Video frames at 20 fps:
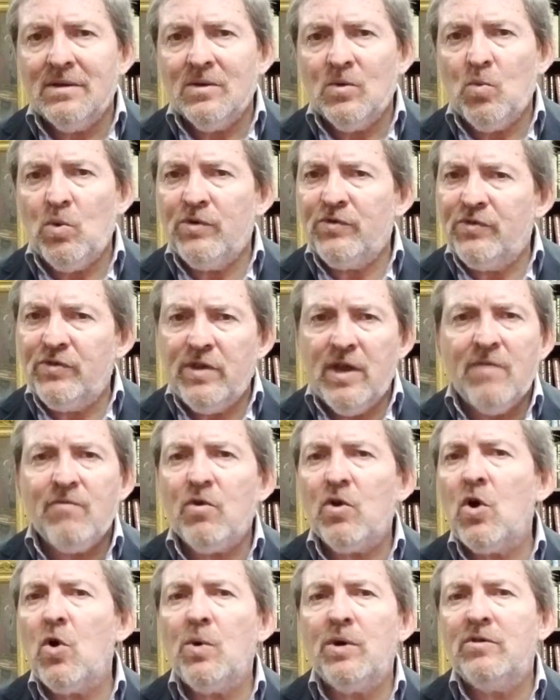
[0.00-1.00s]
was never
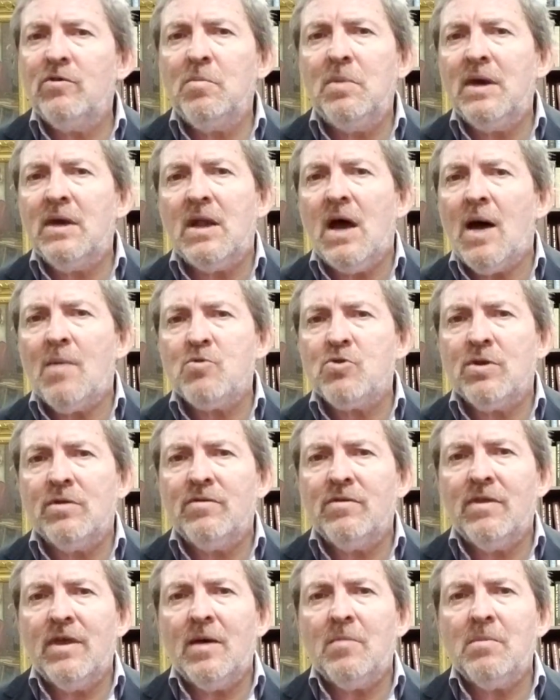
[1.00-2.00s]
going to be an option
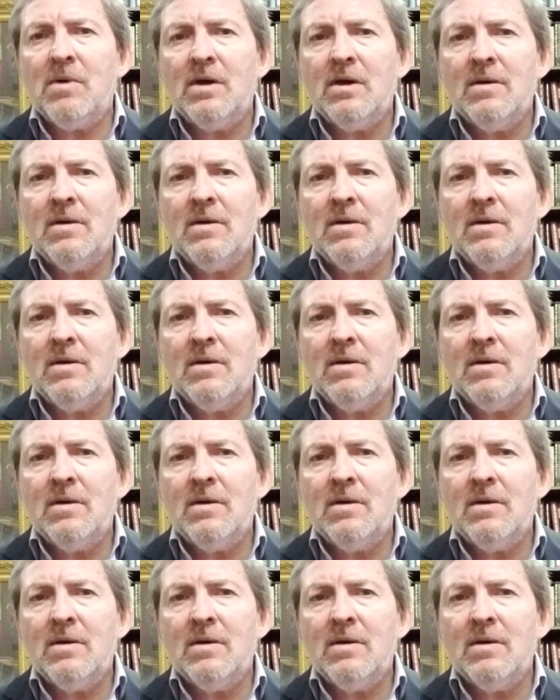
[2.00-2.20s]
to them.